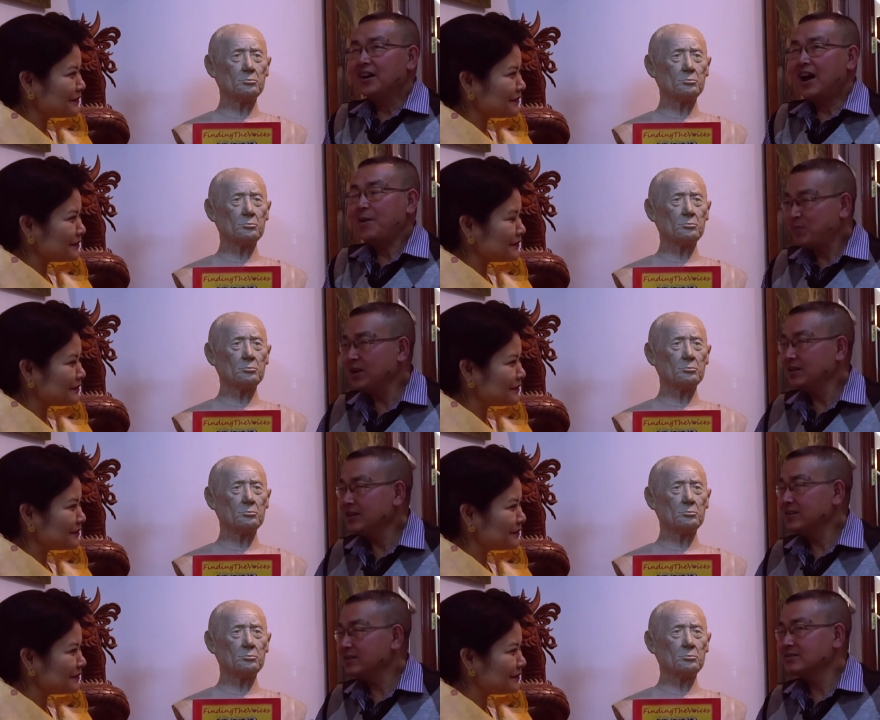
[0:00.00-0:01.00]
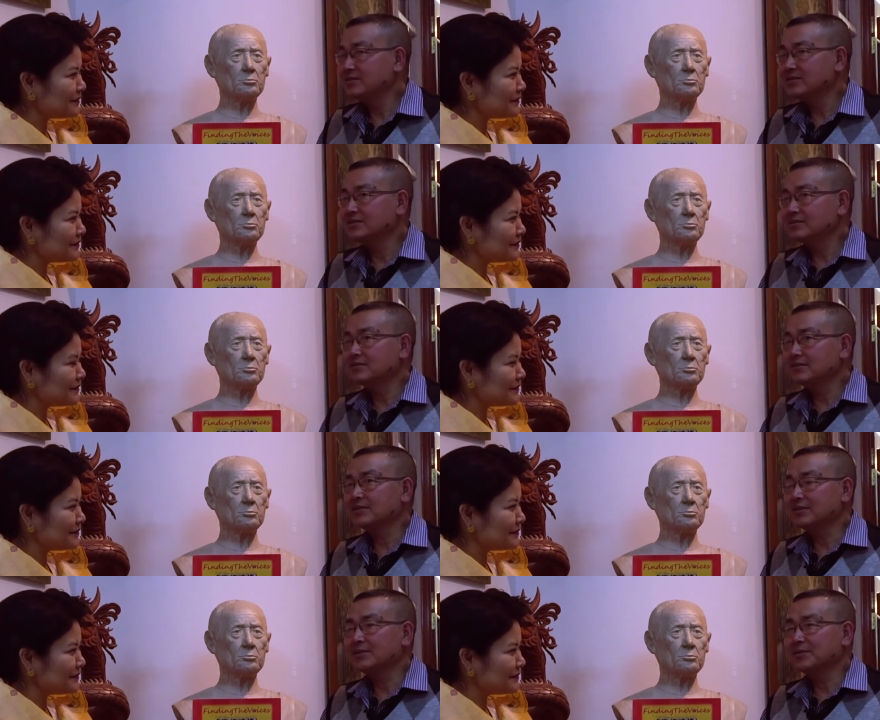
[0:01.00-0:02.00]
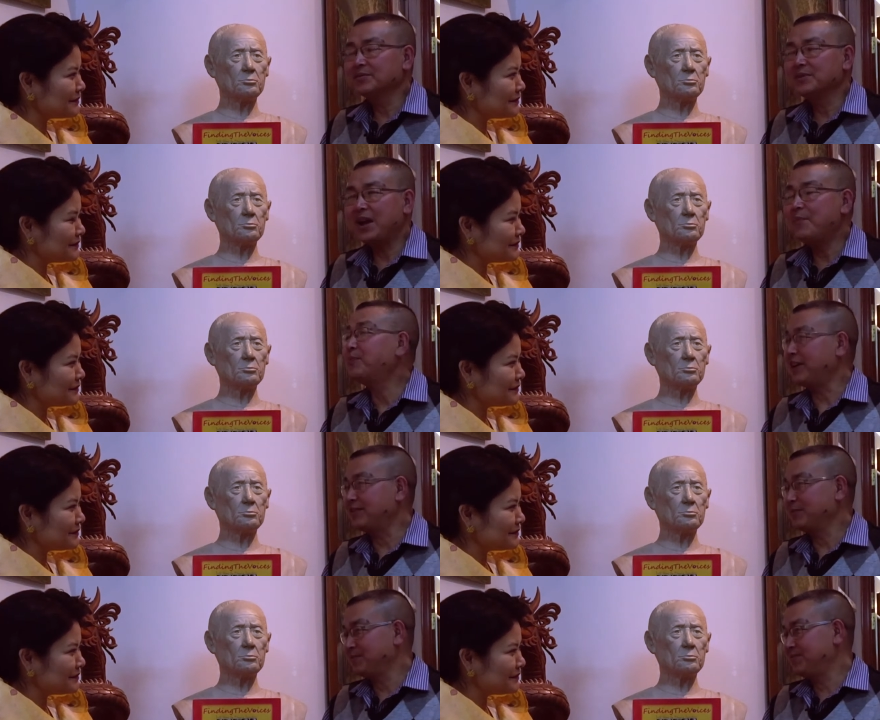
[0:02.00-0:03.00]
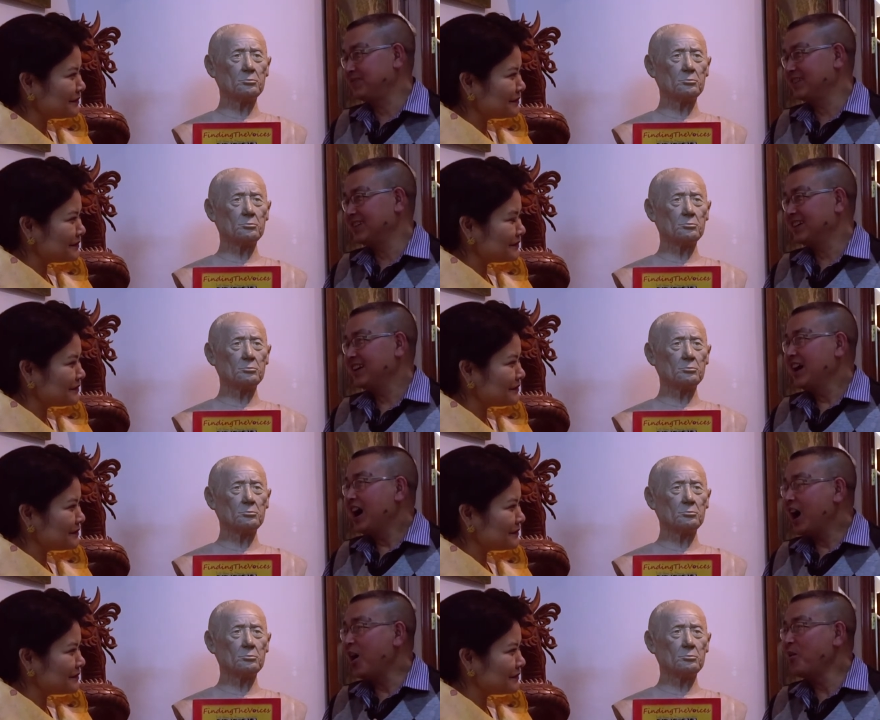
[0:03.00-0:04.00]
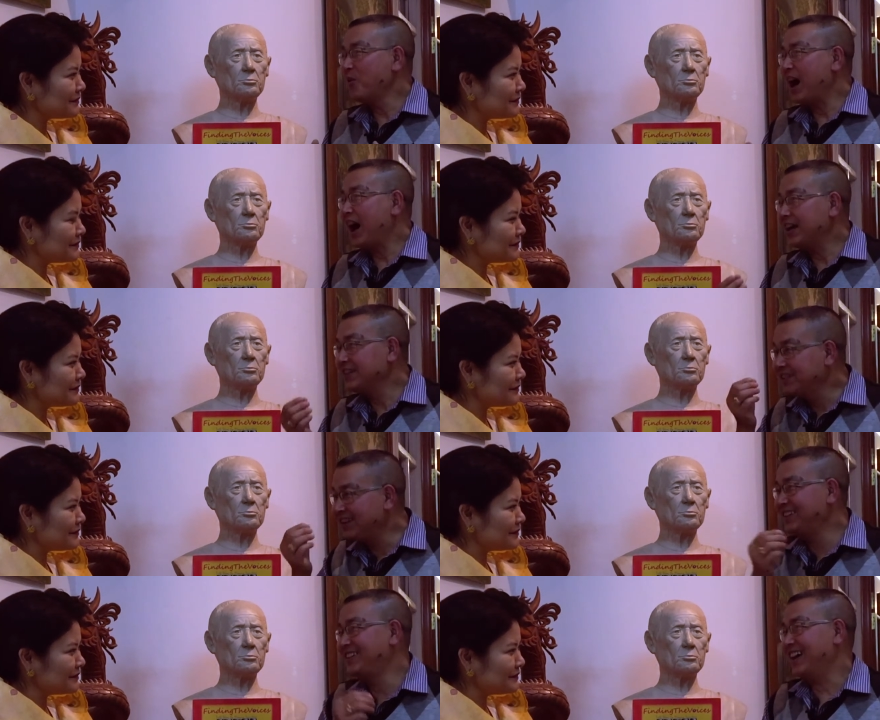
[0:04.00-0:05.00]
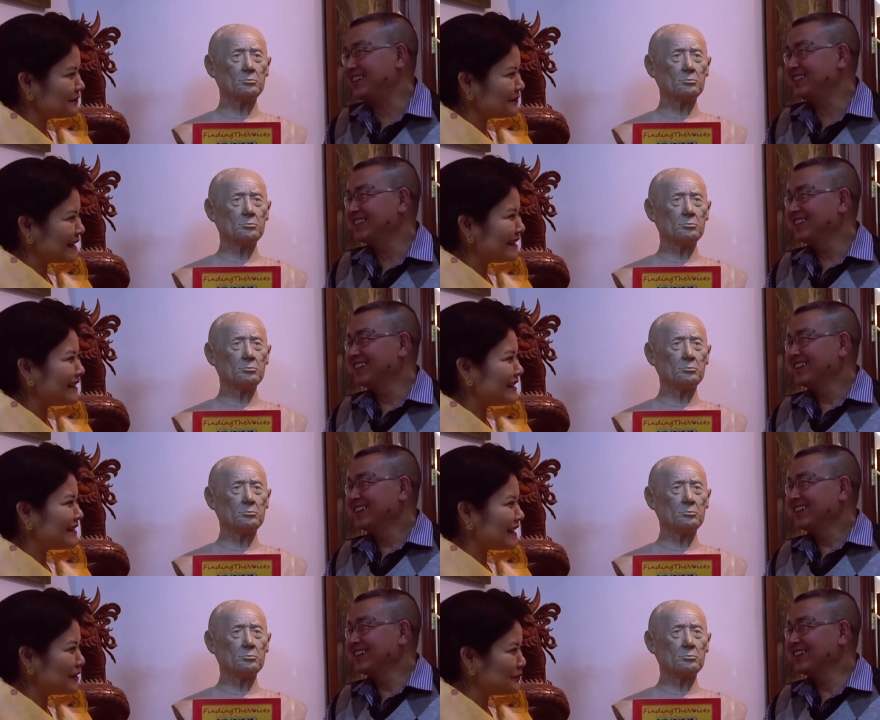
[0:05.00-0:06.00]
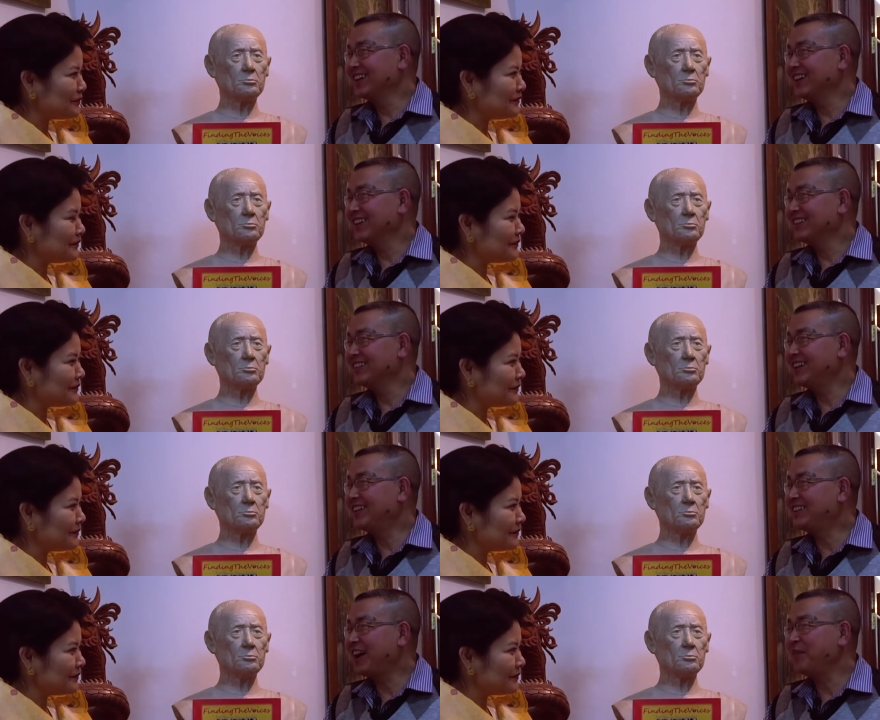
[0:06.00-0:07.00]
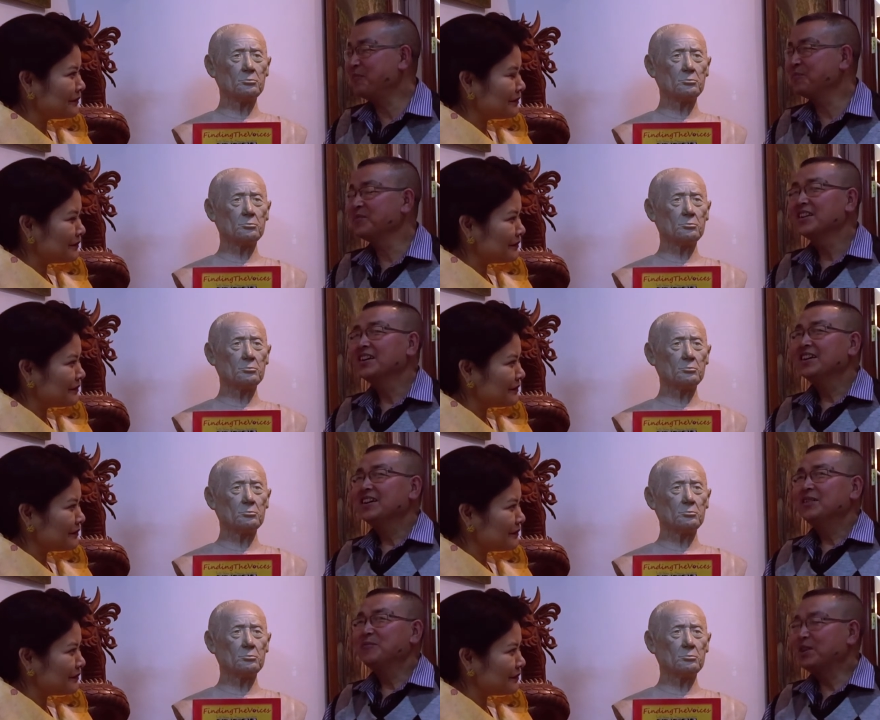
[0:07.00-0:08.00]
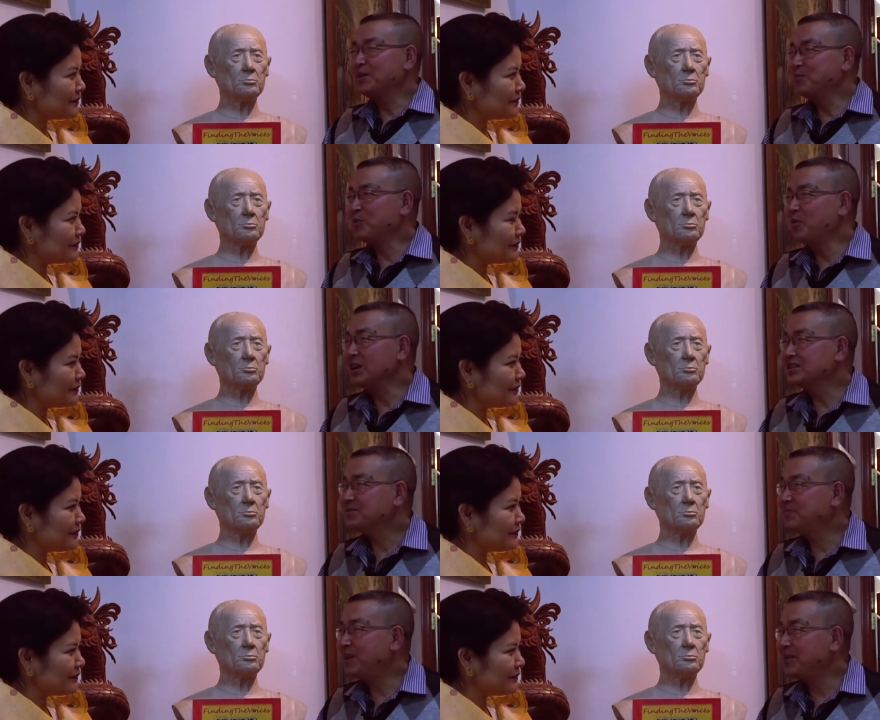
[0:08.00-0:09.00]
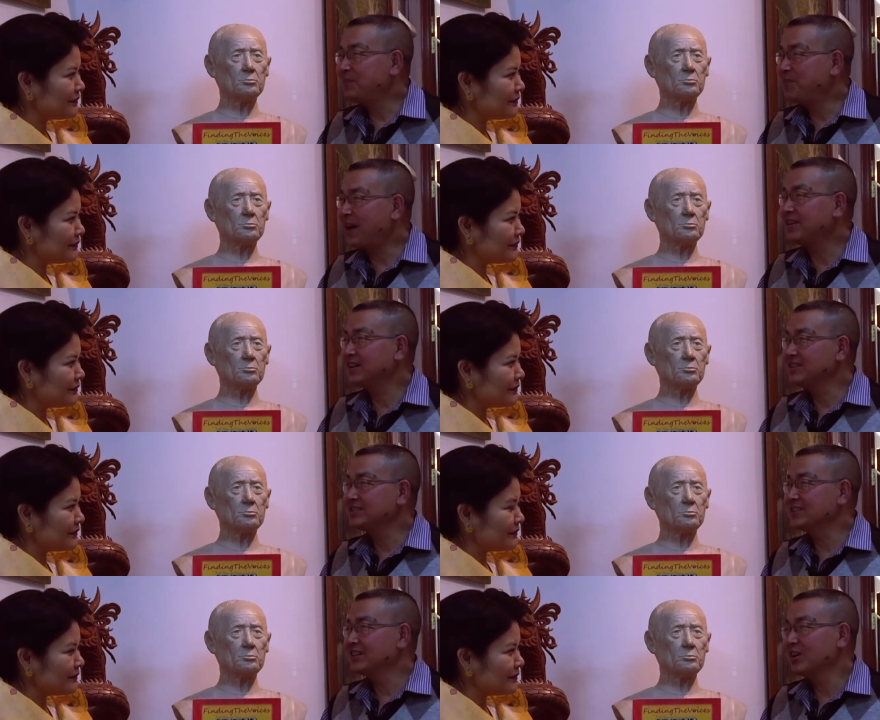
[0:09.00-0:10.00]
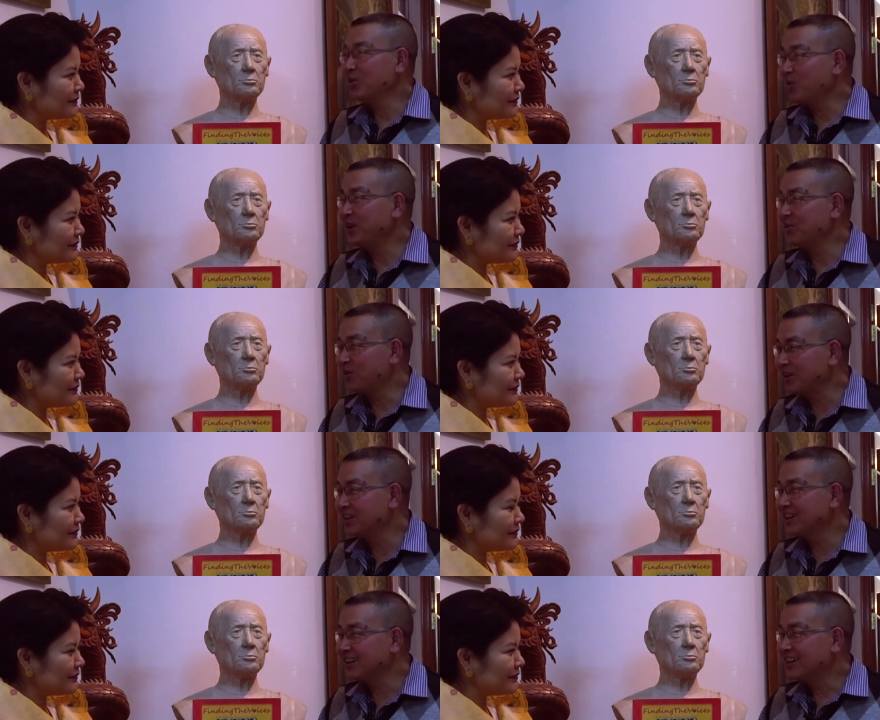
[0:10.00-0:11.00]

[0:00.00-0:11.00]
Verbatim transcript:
Speaker 1: I feel uh, afraid of uh, how I did that.
Speaker 2: At that time? Yeah,
Speaker 1: that time Manipur was very bad condition in the law and order.